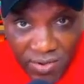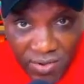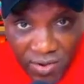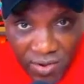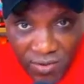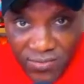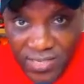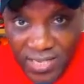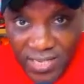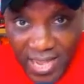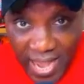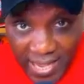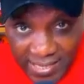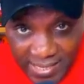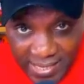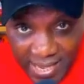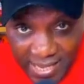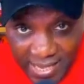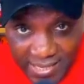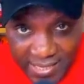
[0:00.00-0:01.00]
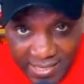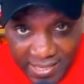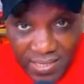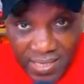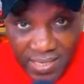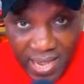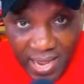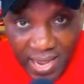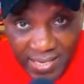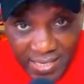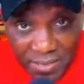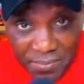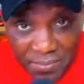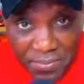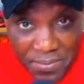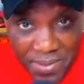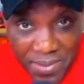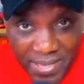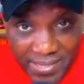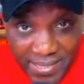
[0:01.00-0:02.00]
of the asset and the
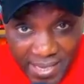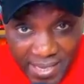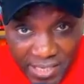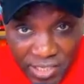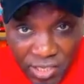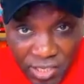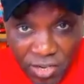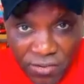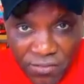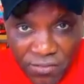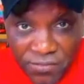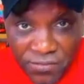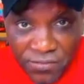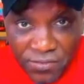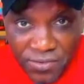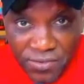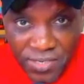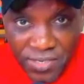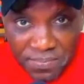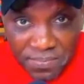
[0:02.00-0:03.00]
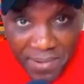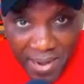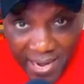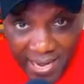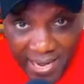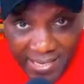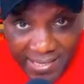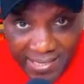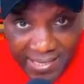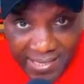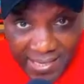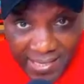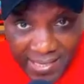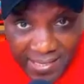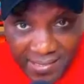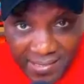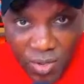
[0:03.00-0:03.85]
implementation of rebalancing